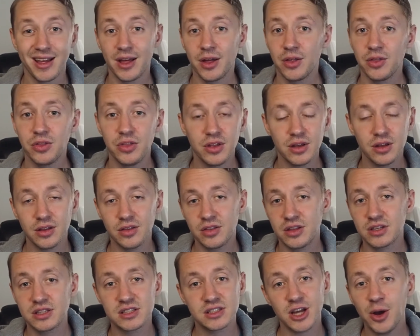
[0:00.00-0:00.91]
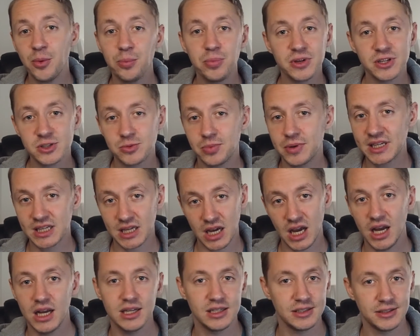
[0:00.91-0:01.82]
the the stump has been
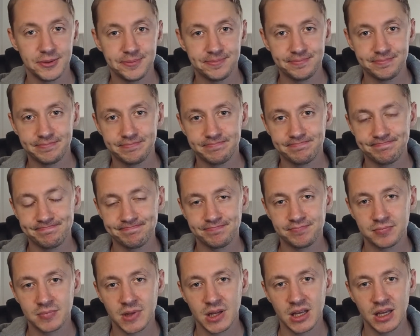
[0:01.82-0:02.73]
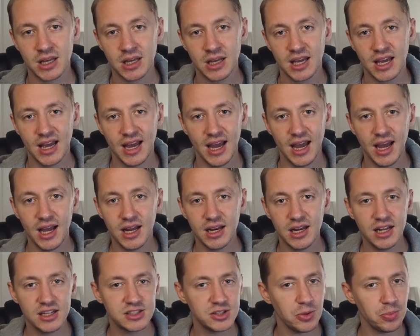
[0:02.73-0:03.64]
cut and
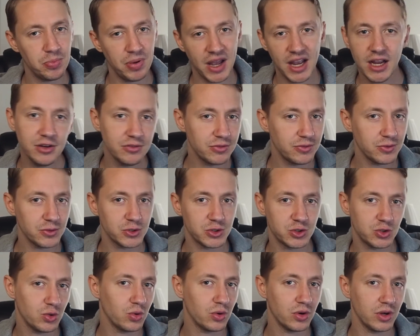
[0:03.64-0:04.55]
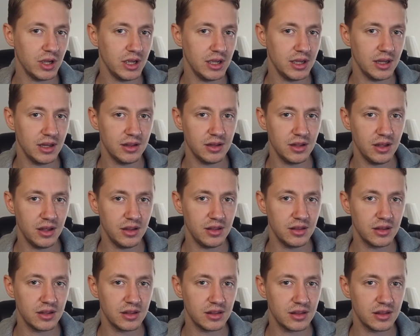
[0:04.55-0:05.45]
it's a painful story and
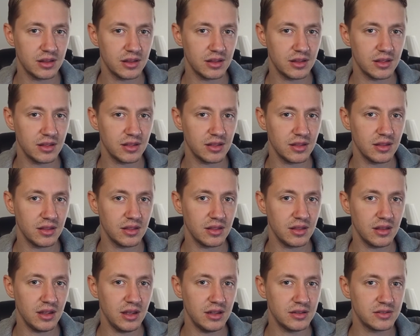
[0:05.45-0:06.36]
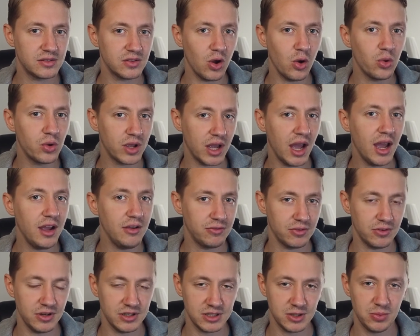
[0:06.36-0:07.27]
and it's okay
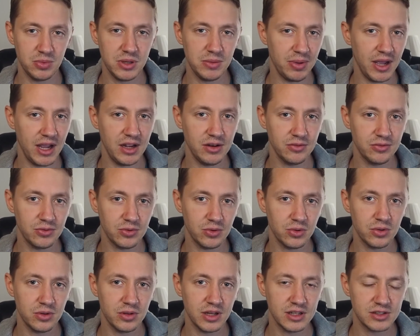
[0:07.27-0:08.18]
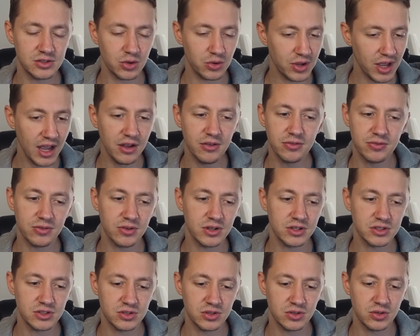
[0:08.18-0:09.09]
for it to be painful it's okay for
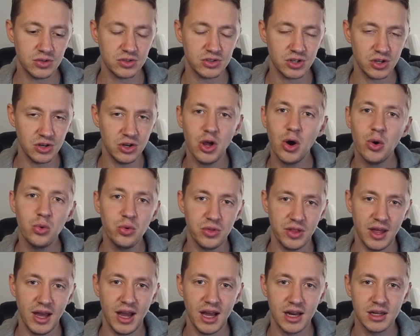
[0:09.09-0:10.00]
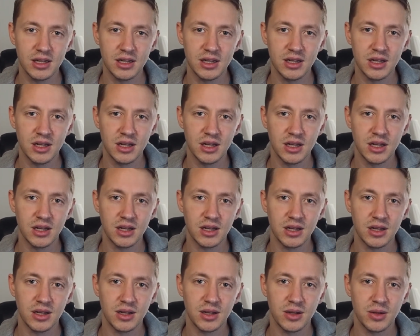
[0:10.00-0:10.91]
us to to know that
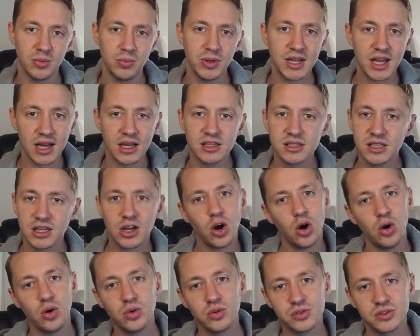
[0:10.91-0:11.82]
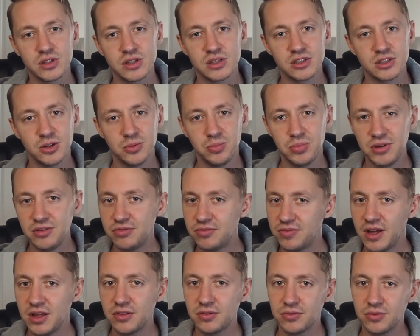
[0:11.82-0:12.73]
because it calls us to be
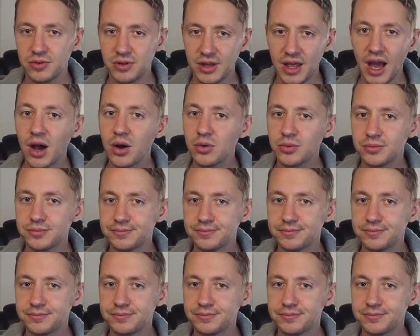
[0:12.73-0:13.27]
faithful now